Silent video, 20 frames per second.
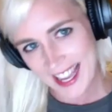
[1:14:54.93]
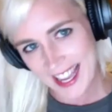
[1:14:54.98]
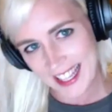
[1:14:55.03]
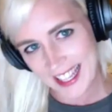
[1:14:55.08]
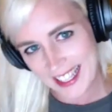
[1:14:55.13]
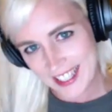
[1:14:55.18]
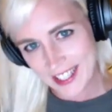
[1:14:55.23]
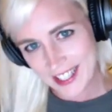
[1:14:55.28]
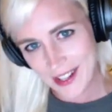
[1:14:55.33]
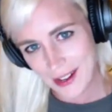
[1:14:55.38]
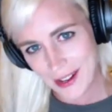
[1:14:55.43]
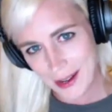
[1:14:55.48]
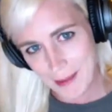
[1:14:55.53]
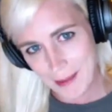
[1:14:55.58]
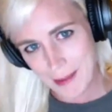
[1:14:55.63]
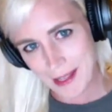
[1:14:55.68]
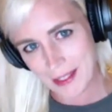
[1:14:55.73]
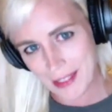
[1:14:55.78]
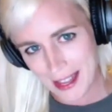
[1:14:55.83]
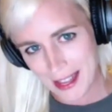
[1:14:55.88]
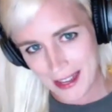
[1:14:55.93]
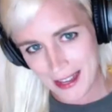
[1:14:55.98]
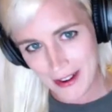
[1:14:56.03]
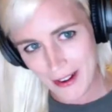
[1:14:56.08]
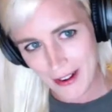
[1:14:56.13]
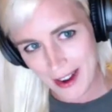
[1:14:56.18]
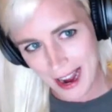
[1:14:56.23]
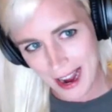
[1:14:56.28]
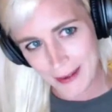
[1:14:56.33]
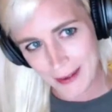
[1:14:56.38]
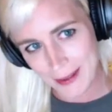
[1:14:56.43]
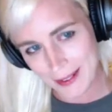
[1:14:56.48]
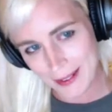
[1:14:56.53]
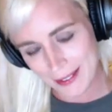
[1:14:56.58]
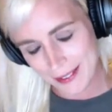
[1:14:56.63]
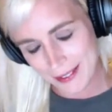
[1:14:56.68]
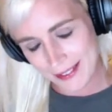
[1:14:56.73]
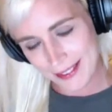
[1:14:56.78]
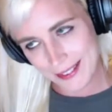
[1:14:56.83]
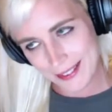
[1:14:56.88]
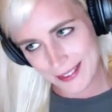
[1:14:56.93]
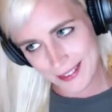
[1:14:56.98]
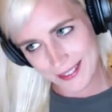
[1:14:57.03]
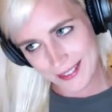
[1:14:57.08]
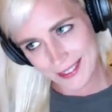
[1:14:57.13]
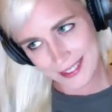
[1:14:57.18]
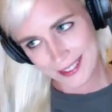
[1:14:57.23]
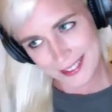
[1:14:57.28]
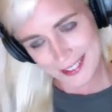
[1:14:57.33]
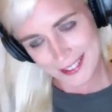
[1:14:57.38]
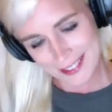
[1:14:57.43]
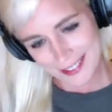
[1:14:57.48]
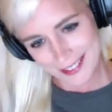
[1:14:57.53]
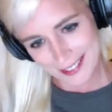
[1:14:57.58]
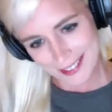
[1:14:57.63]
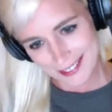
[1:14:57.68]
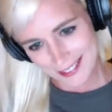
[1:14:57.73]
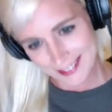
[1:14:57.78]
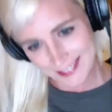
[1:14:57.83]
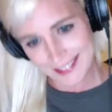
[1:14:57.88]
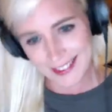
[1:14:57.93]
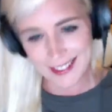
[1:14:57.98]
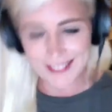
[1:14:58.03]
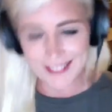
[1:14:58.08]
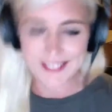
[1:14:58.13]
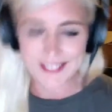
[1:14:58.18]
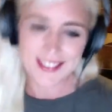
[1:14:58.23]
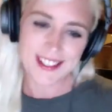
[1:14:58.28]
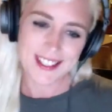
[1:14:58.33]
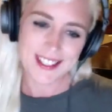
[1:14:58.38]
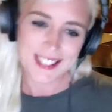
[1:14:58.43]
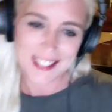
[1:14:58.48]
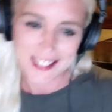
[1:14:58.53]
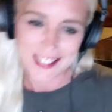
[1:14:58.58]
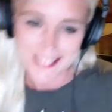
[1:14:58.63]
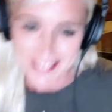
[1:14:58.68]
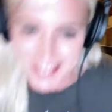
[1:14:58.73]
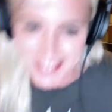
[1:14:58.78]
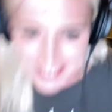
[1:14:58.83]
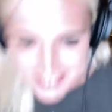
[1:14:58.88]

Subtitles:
You know what I mean? Like our hours don't technically include it, but you know, yeah.